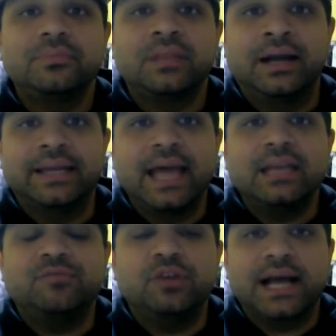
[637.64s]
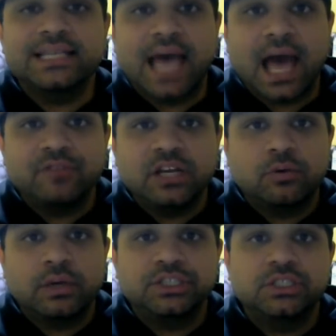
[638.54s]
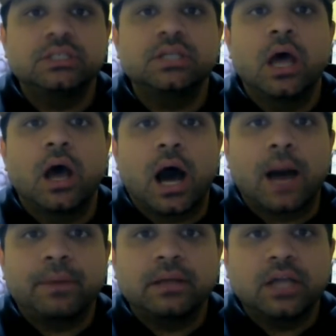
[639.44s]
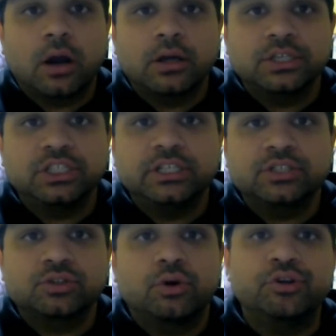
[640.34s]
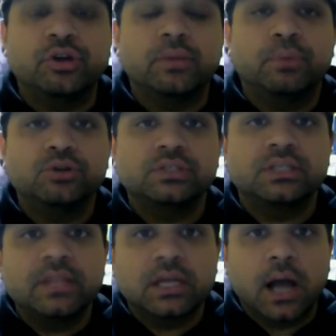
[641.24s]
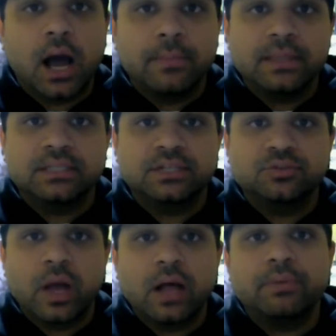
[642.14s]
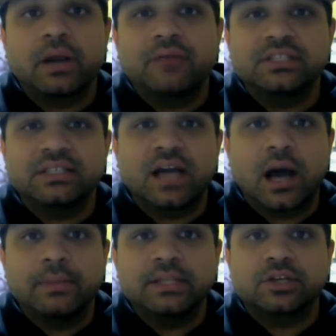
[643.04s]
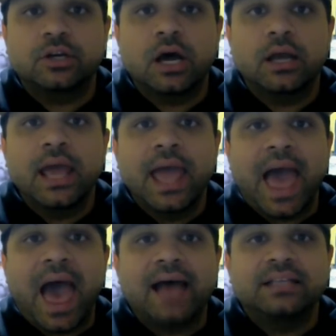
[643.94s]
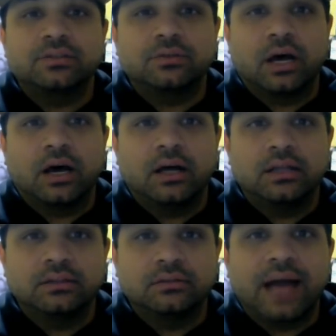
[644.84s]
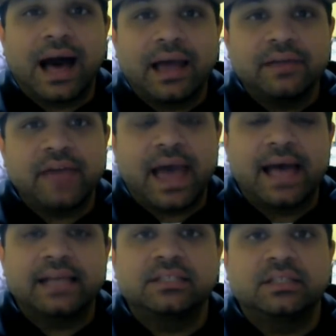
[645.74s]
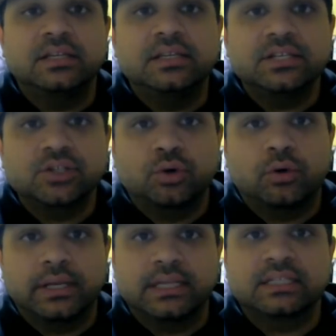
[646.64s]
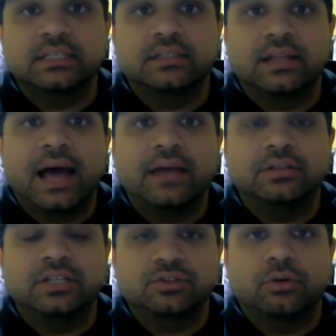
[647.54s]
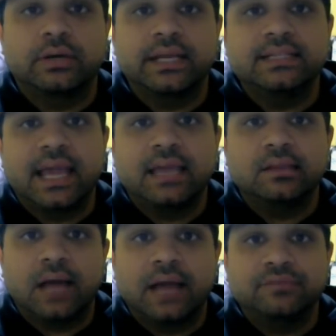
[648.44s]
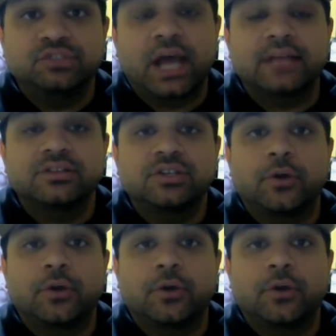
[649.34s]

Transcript: Again, if you guys have any questions, hop on the RSG Discord. You can post them in the comments as well, but obviously comments are not as live as the Discord is, because Discord is a live chat.